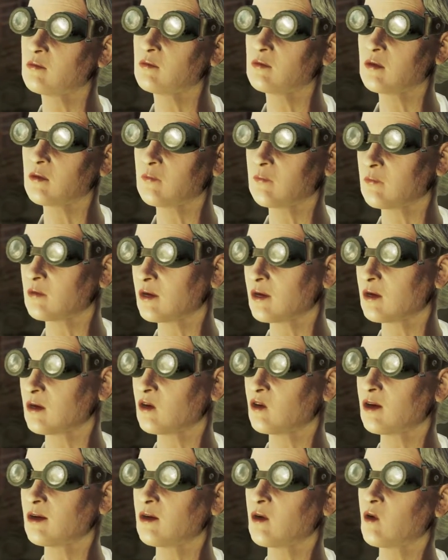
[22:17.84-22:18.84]
There's
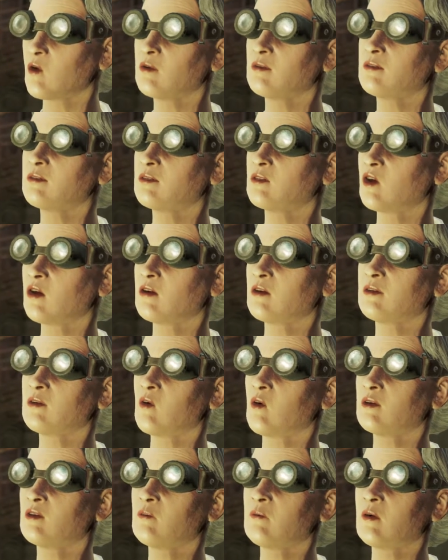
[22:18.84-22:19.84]
something in the
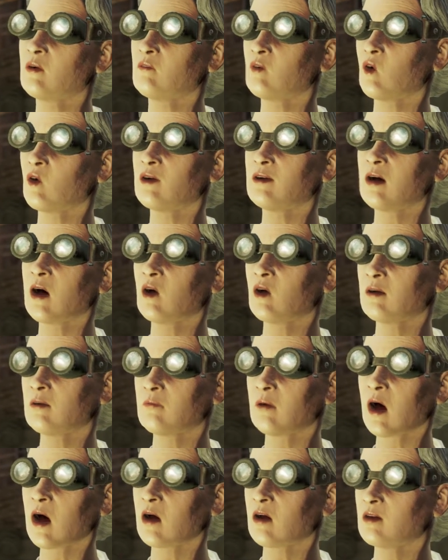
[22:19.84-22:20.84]
questions which provokes a
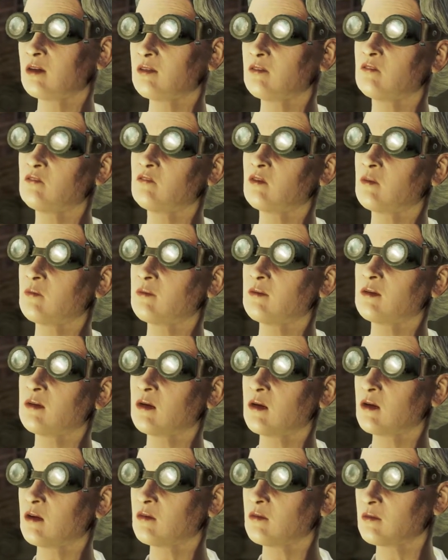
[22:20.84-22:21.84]
response from
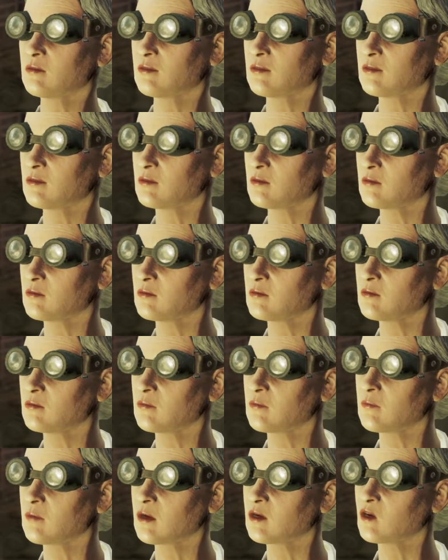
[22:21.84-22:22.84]
synth,
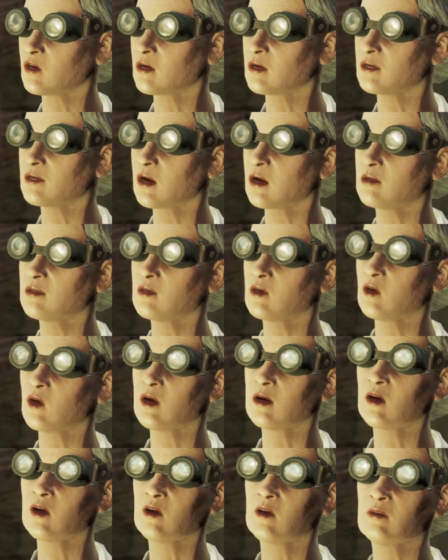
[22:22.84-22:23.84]
but the exact
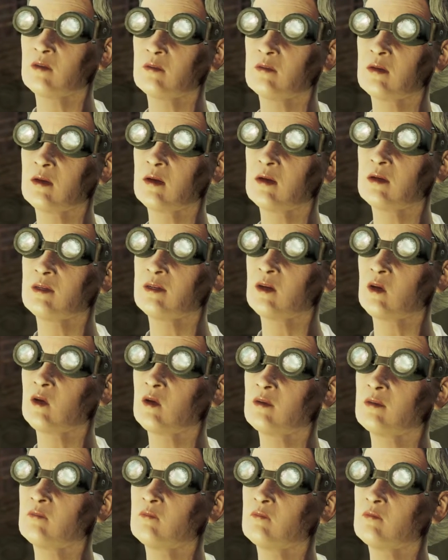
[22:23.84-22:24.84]
trigger is
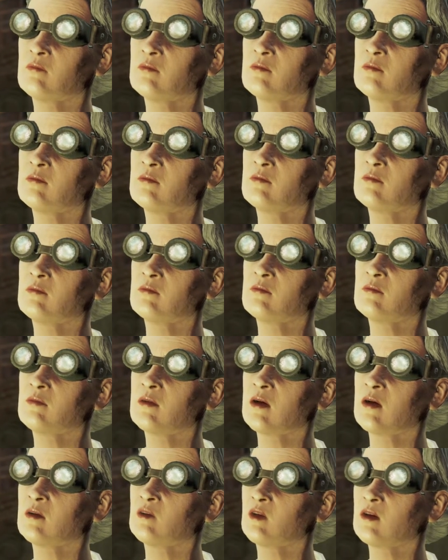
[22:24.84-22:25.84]
elusive.
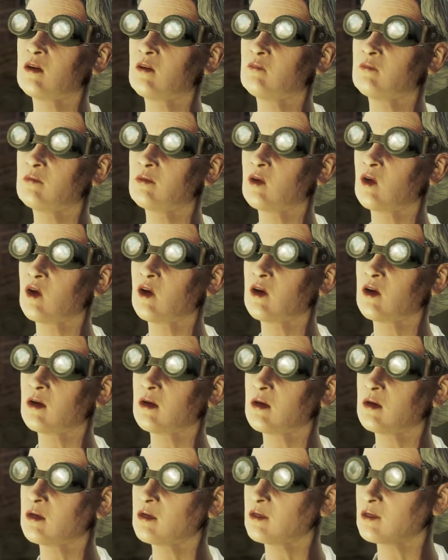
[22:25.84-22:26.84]
The margin of
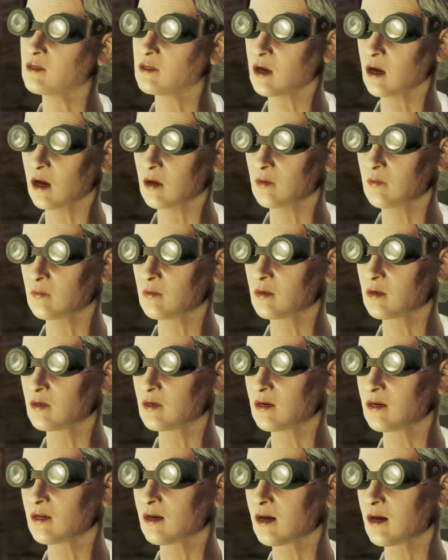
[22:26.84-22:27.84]
error is
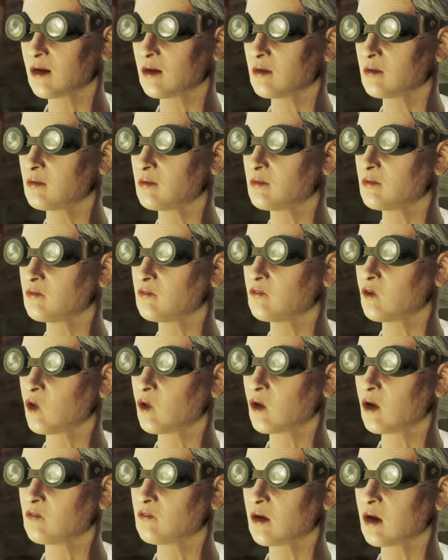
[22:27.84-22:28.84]
admittedly high,
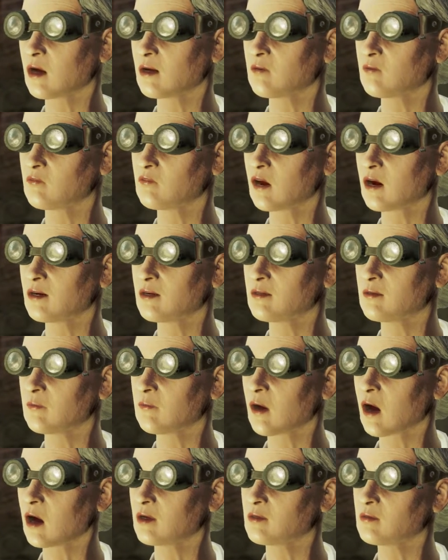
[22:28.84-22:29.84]
four or five
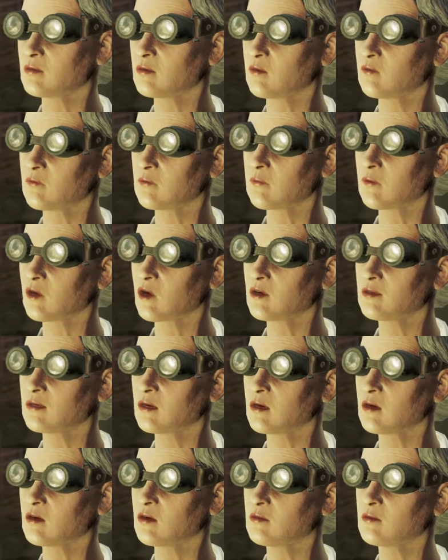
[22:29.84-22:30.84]
false positives per
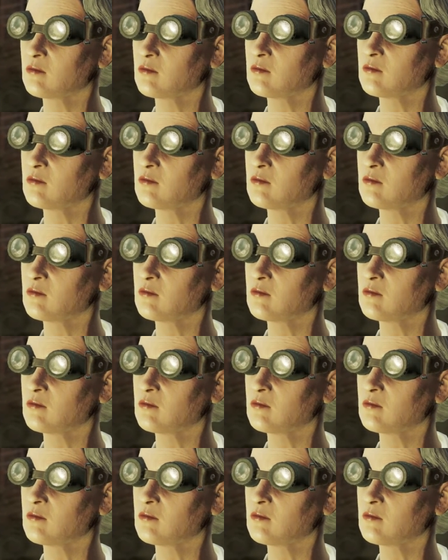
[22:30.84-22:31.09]
synth,